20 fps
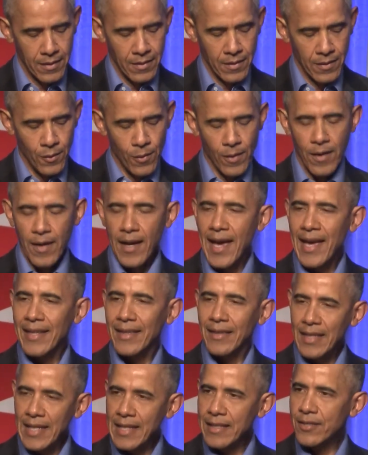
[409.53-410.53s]
to at
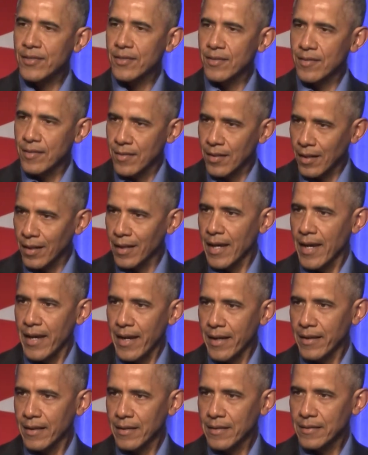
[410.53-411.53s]
least
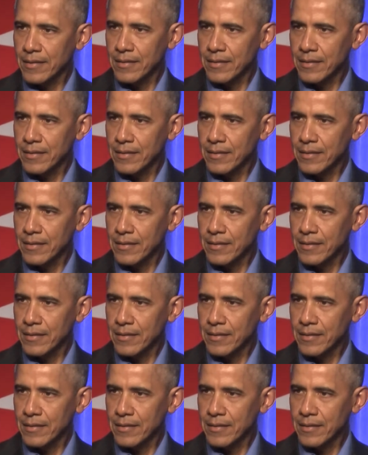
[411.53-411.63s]
delay